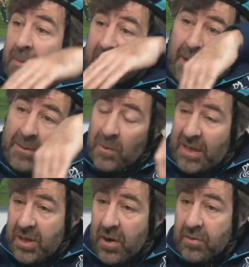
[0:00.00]
But sometimes
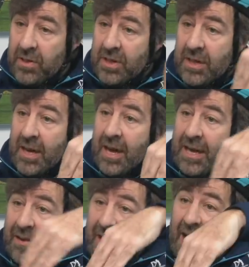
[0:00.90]
we don't
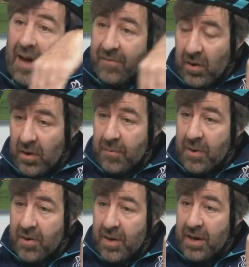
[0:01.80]
even have Conor
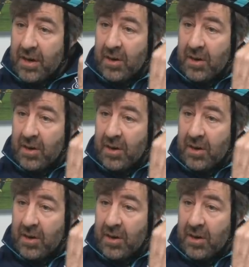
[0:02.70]
Murray